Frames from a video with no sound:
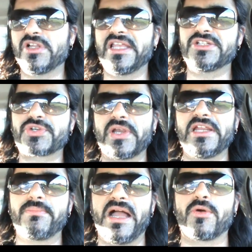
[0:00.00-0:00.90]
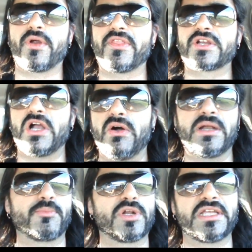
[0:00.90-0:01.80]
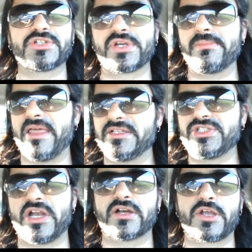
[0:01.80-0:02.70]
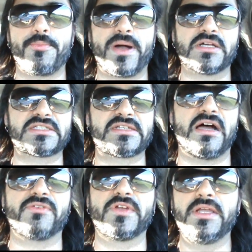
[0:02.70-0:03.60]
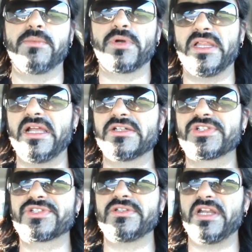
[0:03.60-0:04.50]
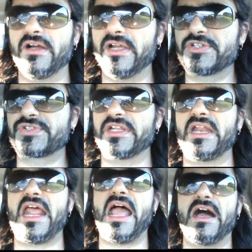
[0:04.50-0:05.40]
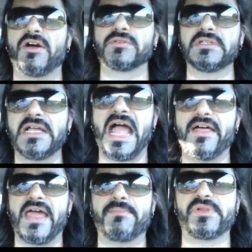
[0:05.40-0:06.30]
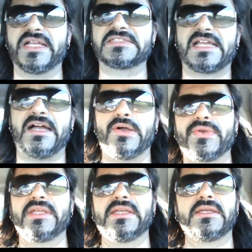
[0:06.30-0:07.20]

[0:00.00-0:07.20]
really intrigued by where they're going. I'm really intrigued by the Jericho Punk stuff. Really, interested in how that plays out.